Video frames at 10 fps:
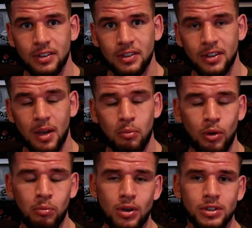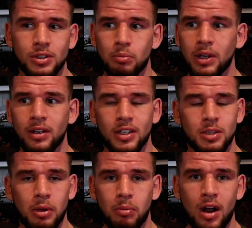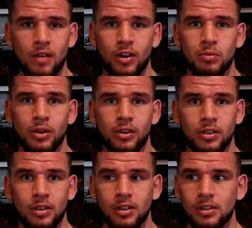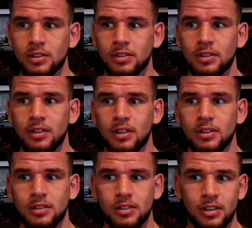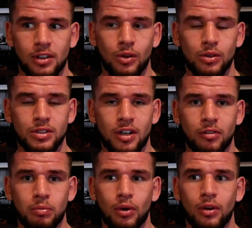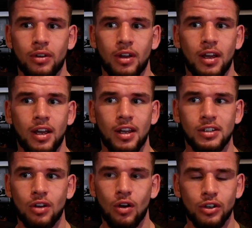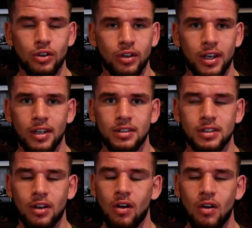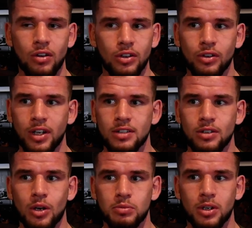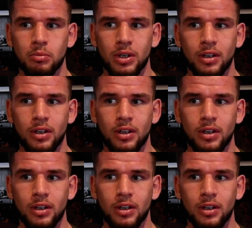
Yeah, well, boxing's a big part of our community, as you know yourself. But it's all the young kids. All the young kids look up to the big